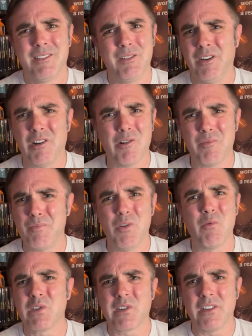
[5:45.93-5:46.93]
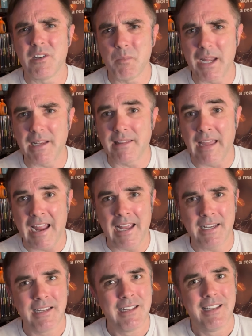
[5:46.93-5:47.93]
you know, no one's going to debate
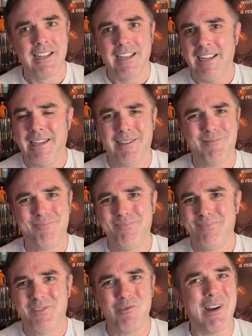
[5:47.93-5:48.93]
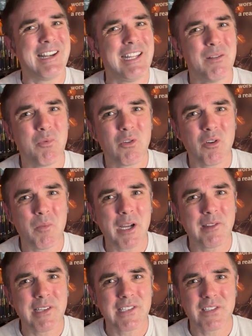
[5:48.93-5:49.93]
that. It do I need to put it on my
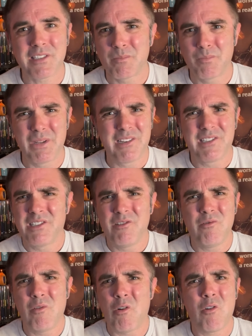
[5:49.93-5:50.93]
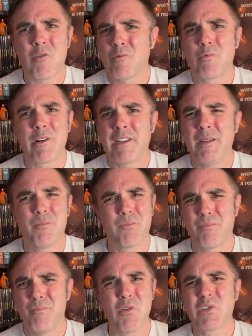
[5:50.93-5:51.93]
list because you already
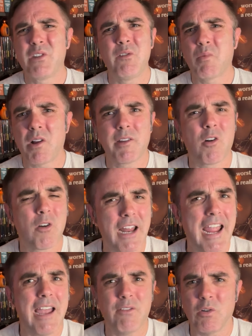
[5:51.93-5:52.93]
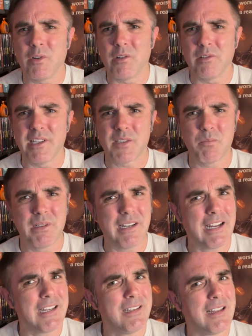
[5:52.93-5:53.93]
most of you probably already have it on your list, but
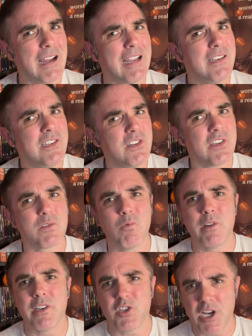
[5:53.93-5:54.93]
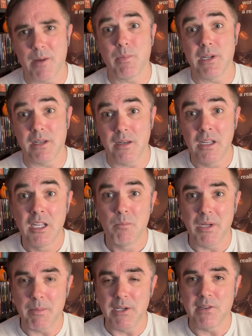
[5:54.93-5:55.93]
I I just want to champion
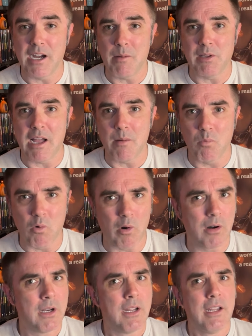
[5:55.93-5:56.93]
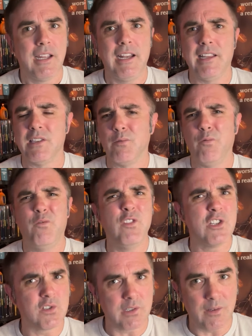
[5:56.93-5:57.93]
Peeping Tom a lot more. It's
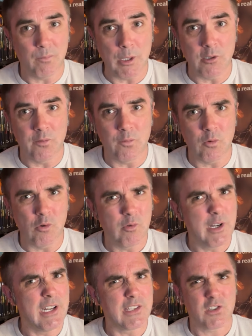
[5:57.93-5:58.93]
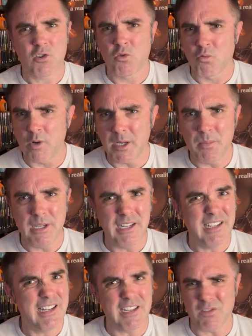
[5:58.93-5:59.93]
visually beautiful, it's
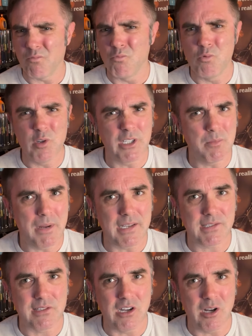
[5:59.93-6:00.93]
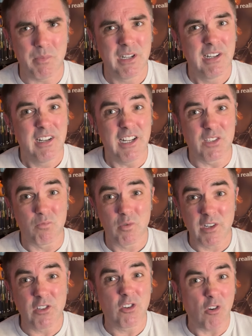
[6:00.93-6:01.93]
creepy, it's really messed up, it's
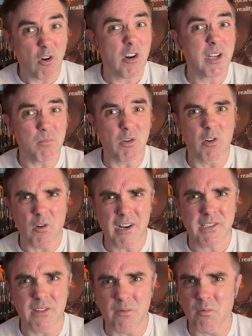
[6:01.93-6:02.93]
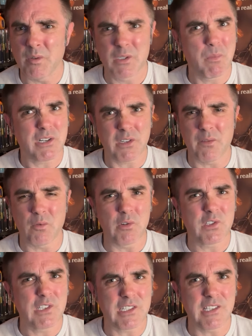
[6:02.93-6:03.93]
really dark and progressive, especially for a
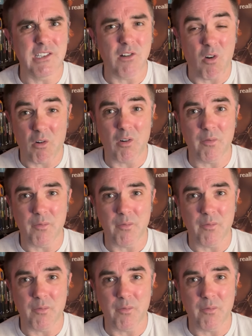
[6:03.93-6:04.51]
60s horror